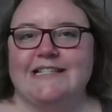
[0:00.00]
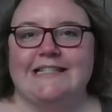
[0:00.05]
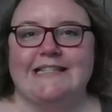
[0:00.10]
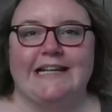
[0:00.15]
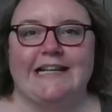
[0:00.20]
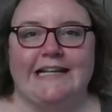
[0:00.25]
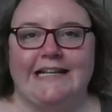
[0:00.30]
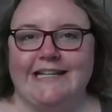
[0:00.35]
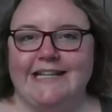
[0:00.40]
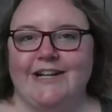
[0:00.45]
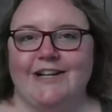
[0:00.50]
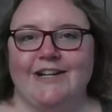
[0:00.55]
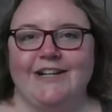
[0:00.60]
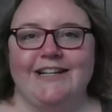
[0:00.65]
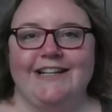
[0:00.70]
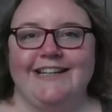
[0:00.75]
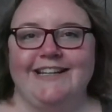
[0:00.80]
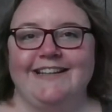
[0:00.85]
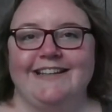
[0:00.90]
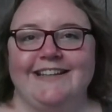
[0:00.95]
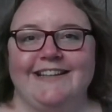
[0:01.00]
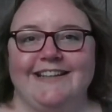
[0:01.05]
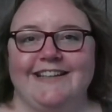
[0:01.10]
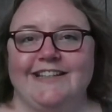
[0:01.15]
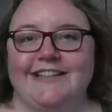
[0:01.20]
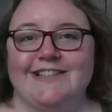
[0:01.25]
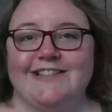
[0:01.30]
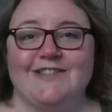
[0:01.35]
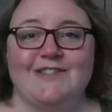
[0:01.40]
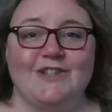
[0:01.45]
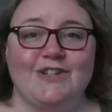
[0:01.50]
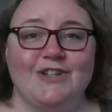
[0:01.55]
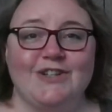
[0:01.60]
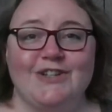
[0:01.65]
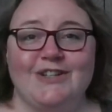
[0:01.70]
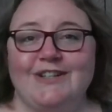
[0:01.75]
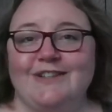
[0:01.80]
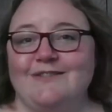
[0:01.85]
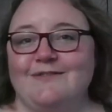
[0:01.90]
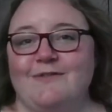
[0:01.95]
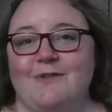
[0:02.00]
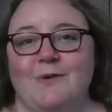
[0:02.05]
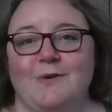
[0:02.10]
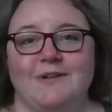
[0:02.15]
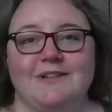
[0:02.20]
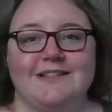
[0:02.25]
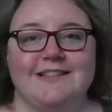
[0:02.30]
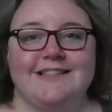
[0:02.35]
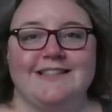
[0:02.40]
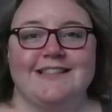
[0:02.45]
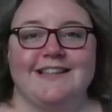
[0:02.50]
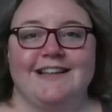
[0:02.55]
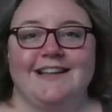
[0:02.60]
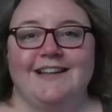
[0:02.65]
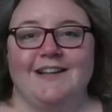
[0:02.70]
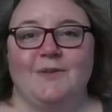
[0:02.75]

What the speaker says: secondary concern, and of course,